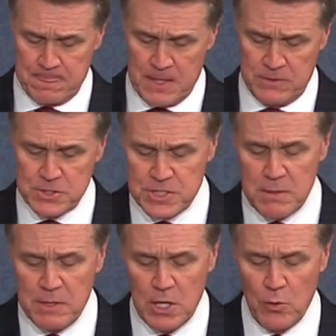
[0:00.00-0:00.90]
The
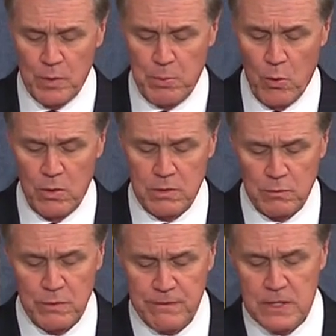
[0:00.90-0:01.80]
CBO report
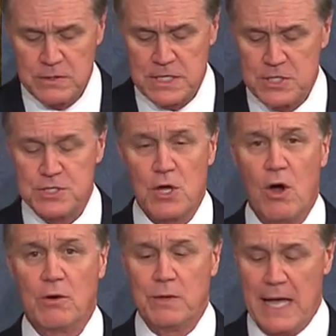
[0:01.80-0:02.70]
reveals a
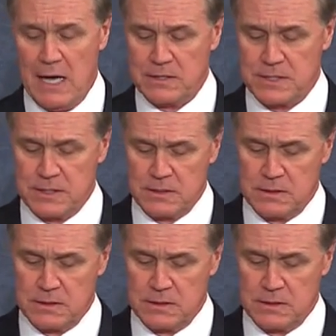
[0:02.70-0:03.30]
stark reality.